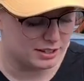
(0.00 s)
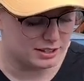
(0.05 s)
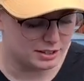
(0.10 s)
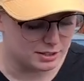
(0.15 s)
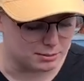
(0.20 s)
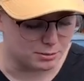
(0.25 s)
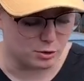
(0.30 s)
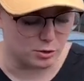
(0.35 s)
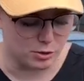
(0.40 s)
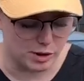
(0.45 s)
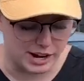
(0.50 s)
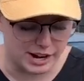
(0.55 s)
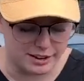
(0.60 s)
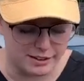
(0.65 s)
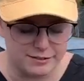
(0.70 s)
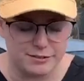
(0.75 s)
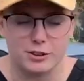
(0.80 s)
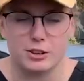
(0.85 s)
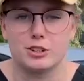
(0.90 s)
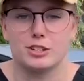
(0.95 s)
some
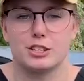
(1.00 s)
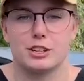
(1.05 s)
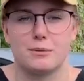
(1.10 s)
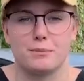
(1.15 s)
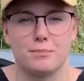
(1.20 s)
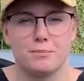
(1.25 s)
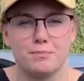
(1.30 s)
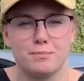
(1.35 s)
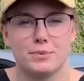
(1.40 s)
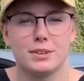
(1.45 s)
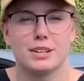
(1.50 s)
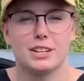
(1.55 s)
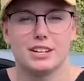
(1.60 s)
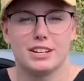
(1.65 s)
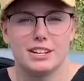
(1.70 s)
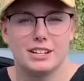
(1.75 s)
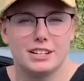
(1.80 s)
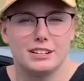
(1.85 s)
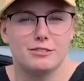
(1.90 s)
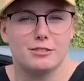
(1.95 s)
green for some
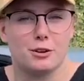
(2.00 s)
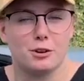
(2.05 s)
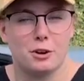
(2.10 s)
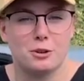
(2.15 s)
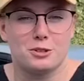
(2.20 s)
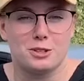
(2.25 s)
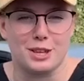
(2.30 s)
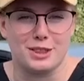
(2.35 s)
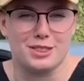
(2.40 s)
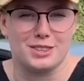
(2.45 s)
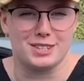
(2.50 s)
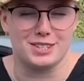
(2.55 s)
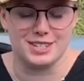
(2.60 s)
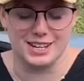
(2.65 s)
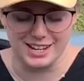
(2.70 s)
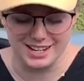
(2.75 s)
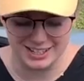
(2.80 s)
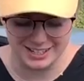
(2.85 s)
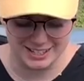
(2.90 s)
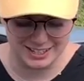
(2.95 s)

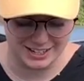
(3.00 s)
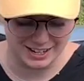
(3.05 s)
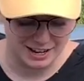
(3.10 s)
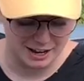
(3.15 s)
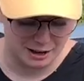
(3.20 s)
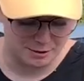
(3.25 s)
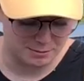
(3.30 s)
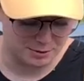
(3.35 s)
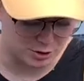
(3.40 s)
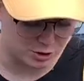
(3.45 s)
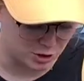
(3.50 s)
photosynthesis but